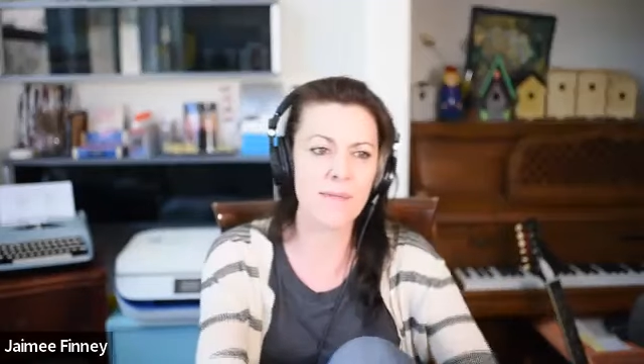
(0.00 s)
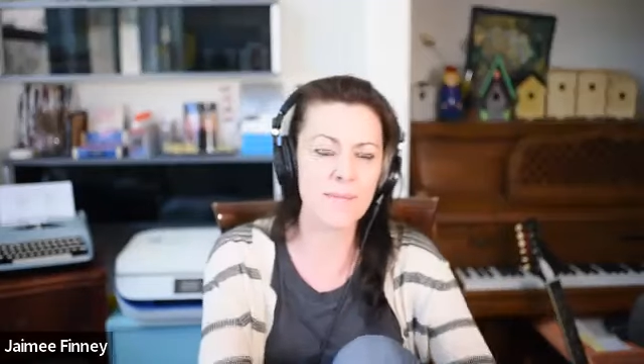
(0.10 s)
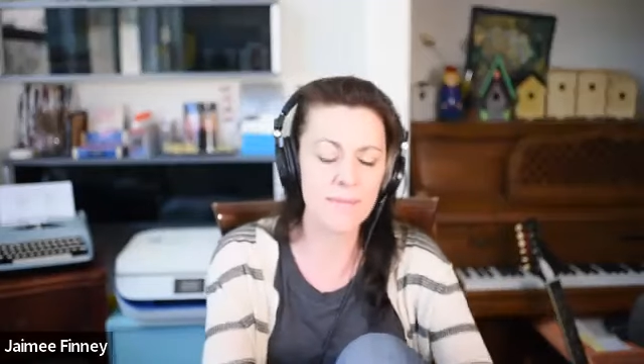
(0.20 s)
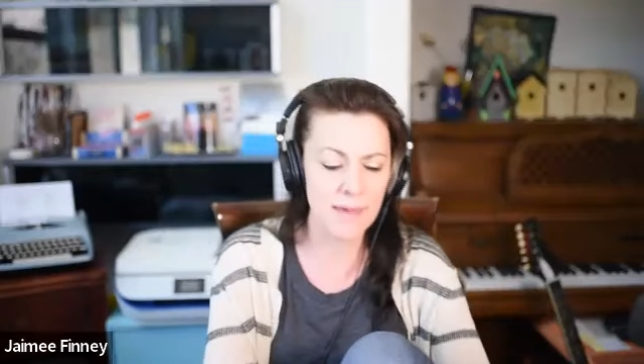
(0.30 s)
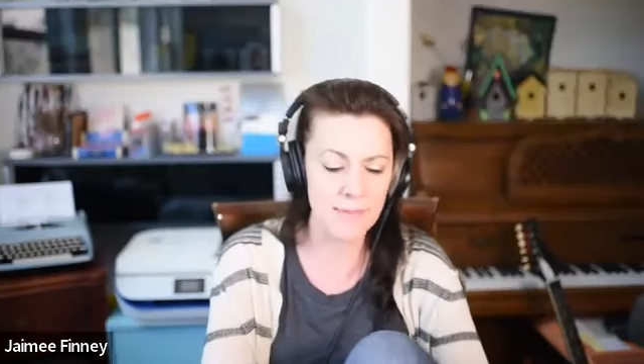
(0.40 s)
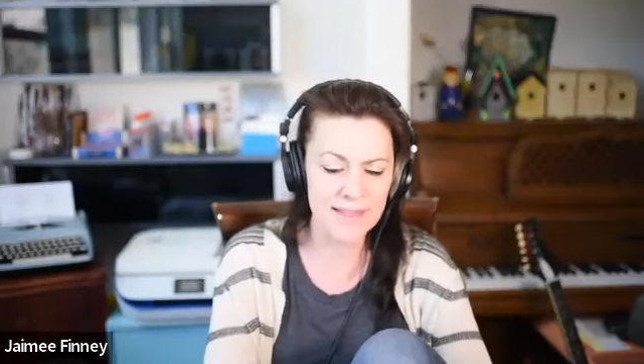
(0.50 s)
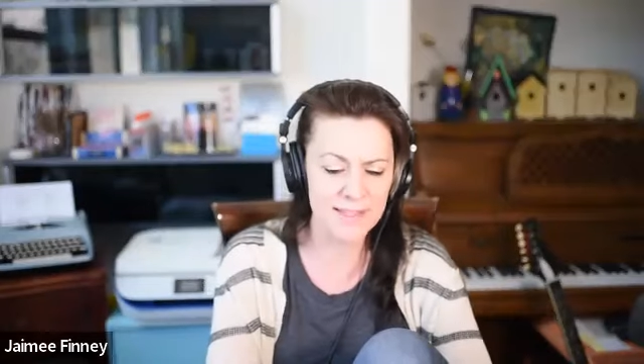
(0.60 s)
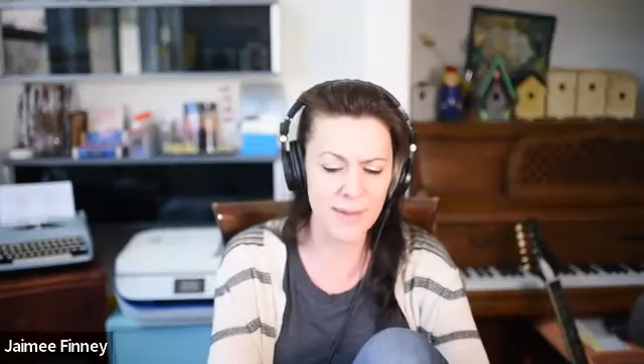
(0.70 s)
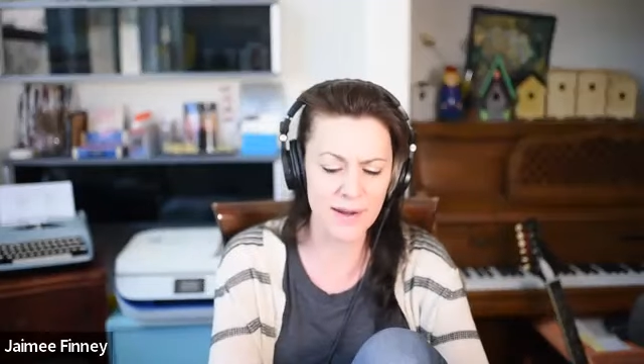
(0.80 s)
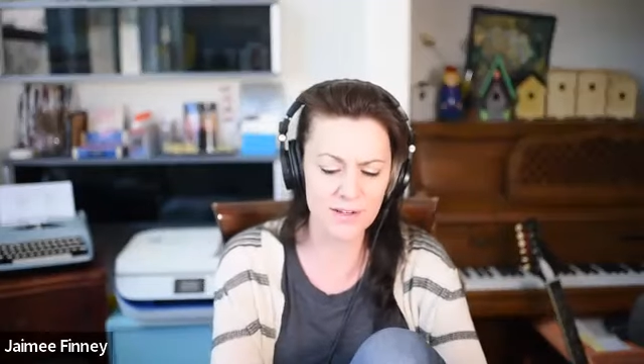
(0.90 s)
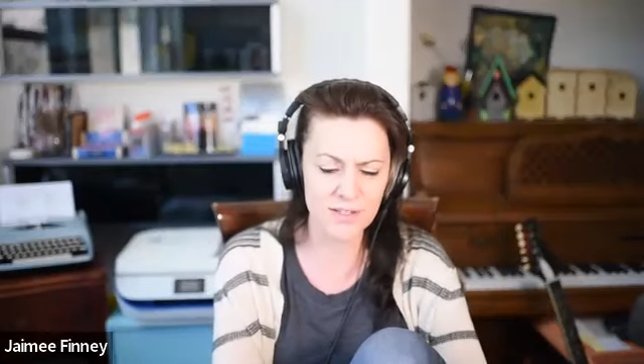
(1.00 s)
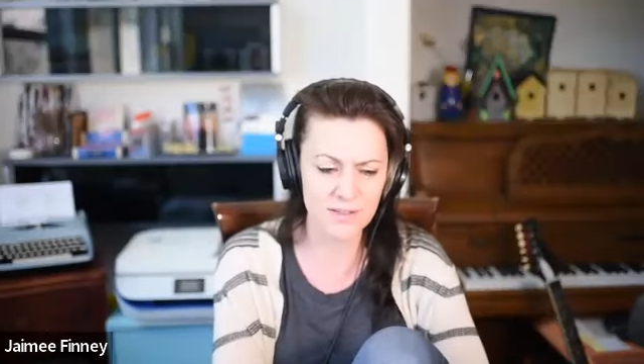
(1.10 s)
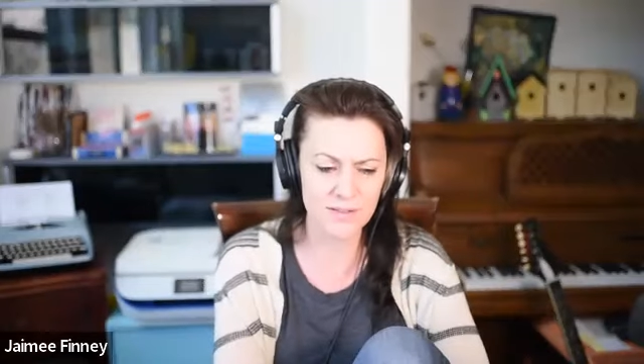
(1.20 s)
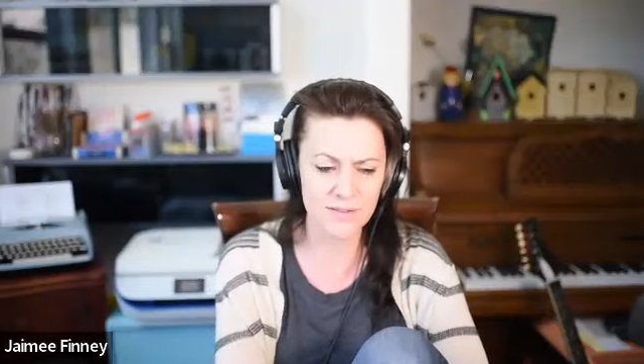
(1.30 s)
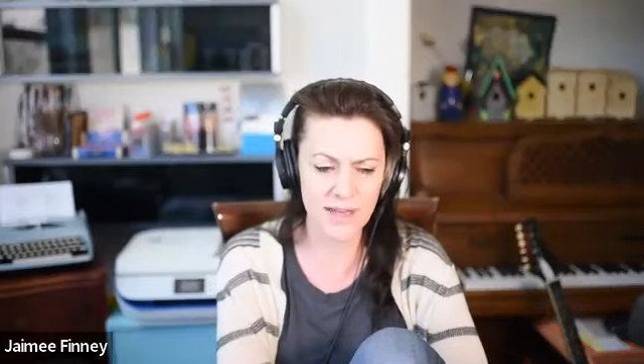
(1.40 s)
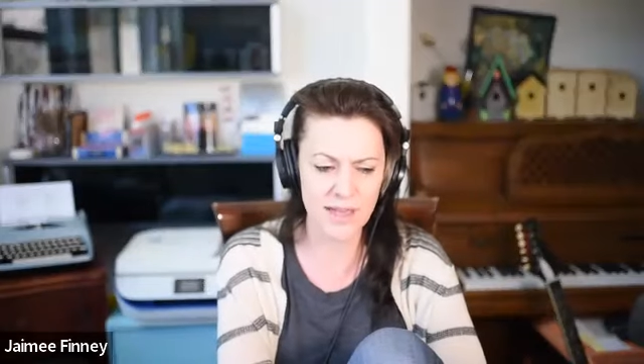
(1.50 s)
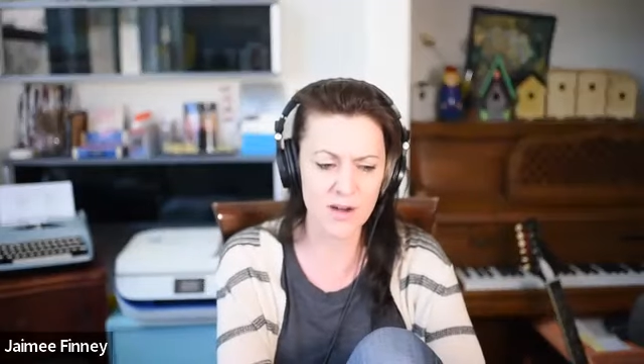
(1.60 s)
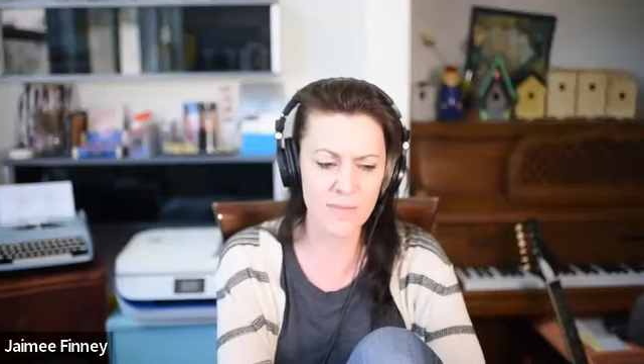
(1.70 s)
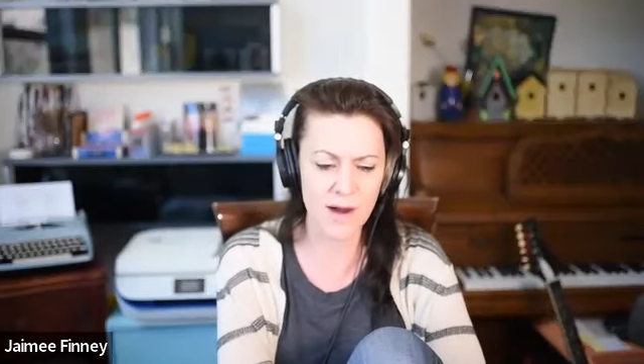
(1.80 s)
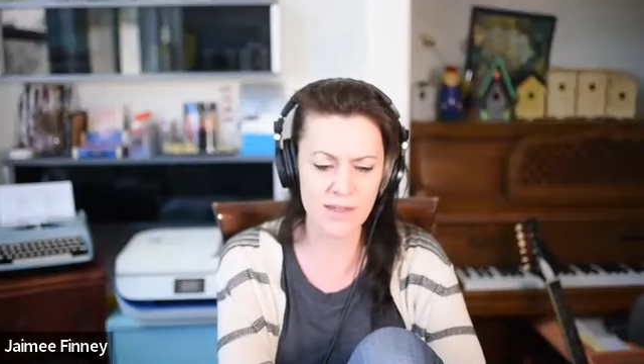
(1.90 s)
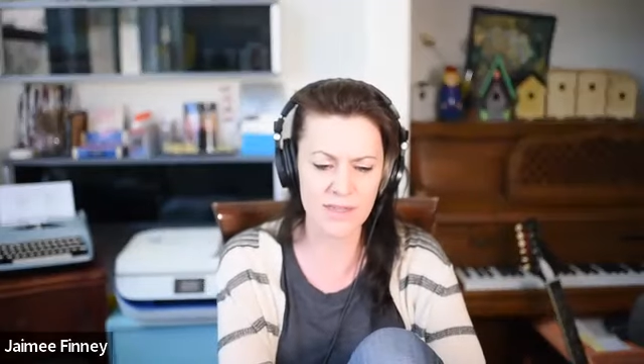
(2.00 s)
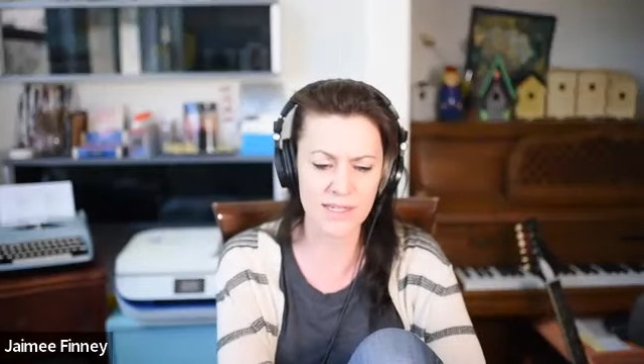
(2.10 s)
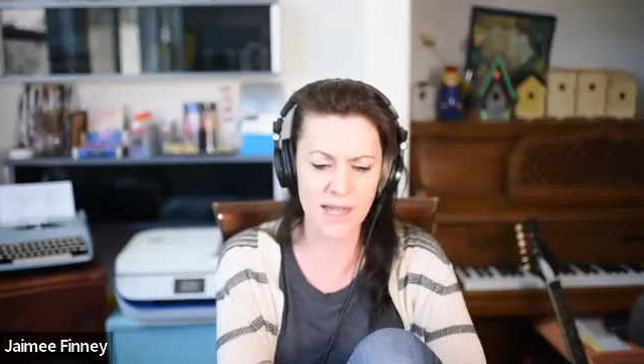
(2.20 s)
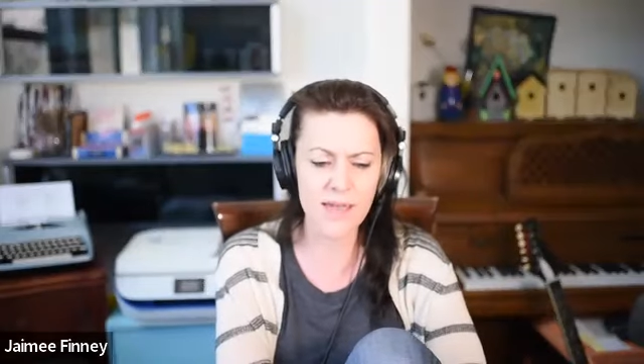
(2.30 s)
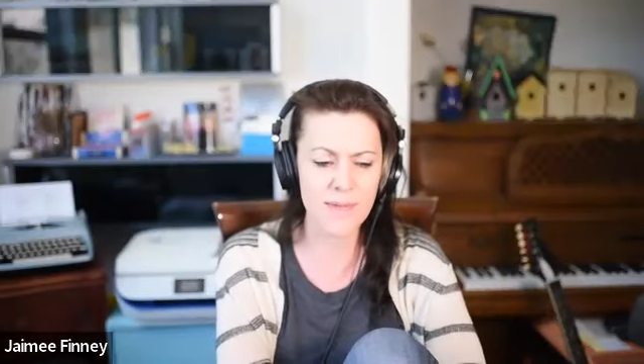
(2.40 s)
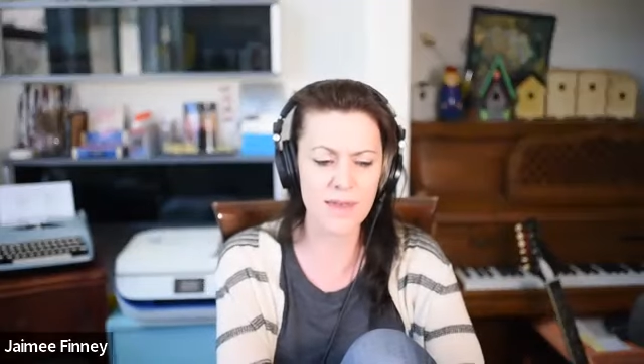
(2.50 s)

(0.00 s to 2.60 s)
And maybe it's better to earmark the time.